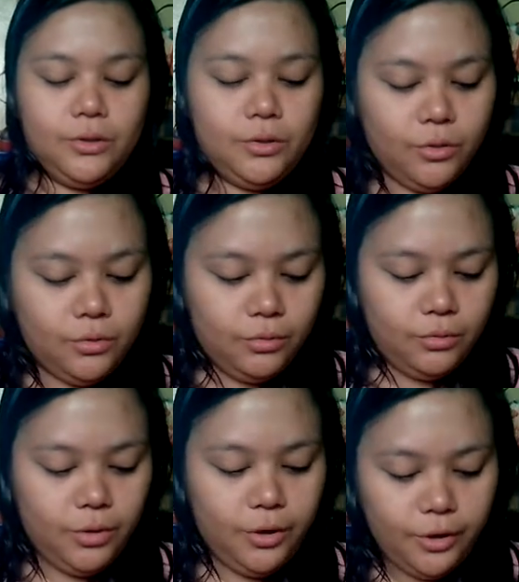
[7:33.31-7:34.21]

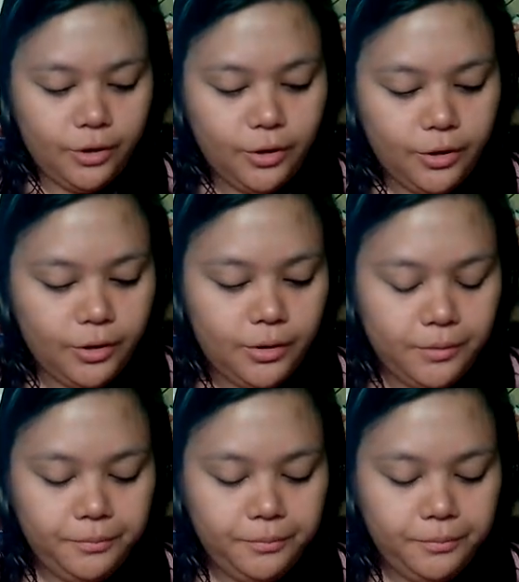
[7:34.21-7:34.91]
So her